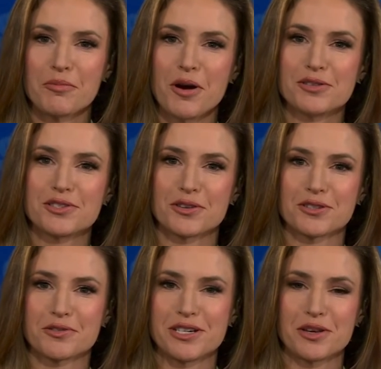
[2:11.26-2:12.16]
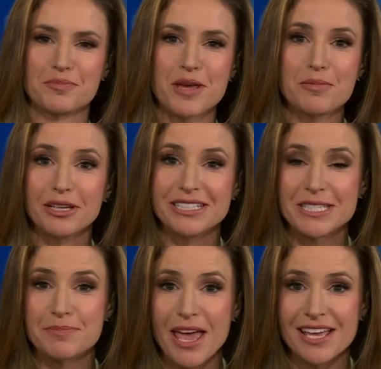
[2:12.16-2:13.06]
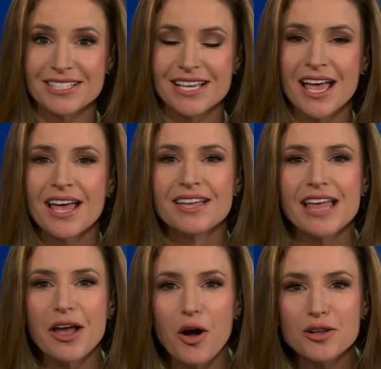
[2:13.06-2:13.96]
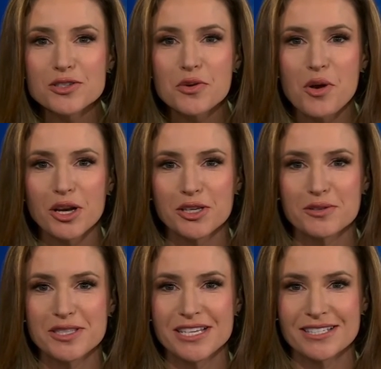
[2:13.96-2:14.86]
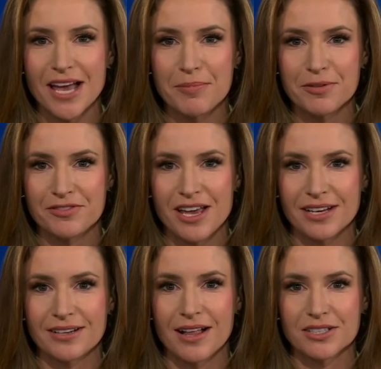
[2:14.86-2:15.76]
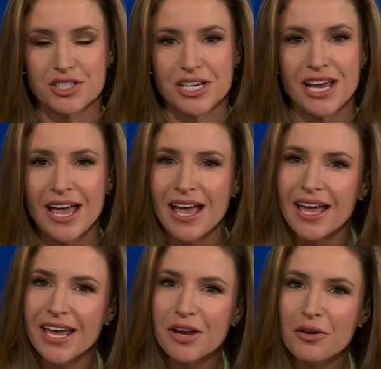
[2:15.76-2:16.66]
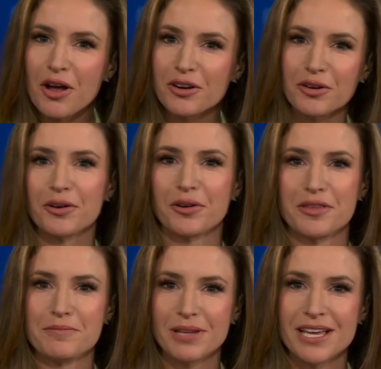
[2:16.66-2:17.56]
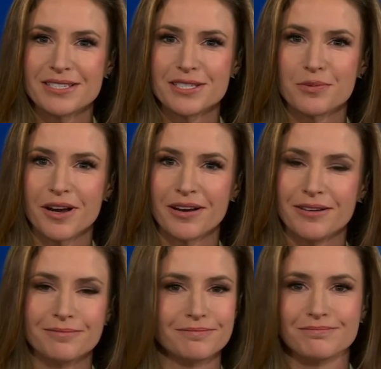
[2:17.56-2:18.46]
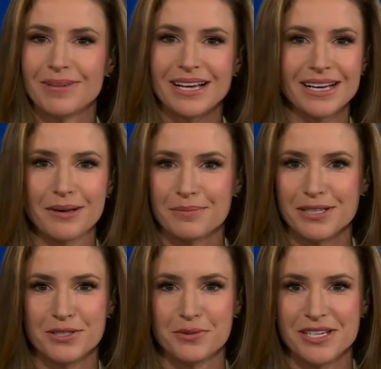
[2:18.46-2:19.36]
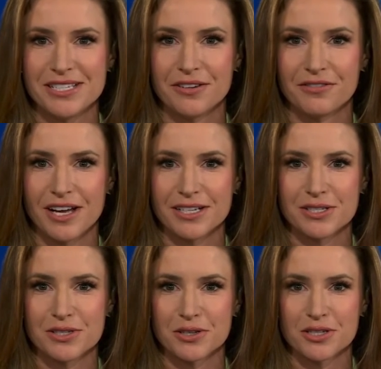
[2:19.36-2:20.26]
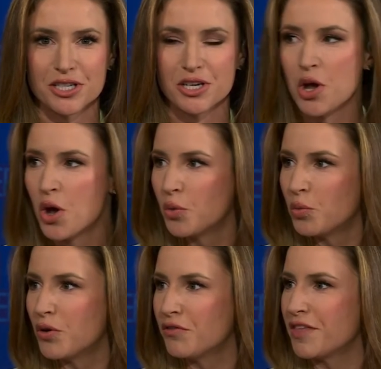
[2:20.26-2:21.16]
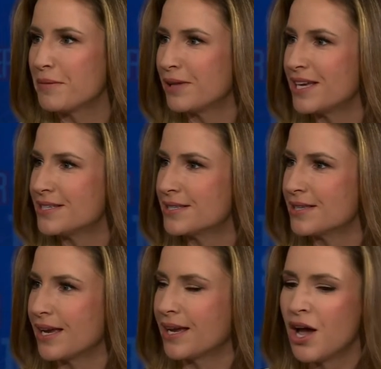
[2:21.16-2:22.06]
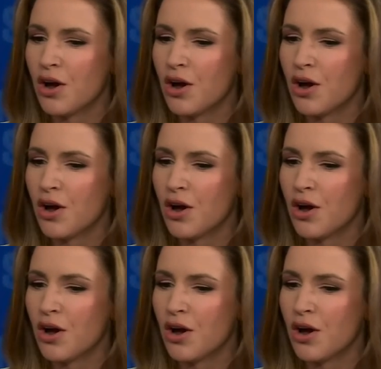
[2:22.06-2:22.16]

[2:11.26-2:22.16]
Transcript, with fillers: remote surgeries on people in space, they also want to use this type of technology here on Earth in places where it might not be too easy to find a surgeon. Wolf, think places like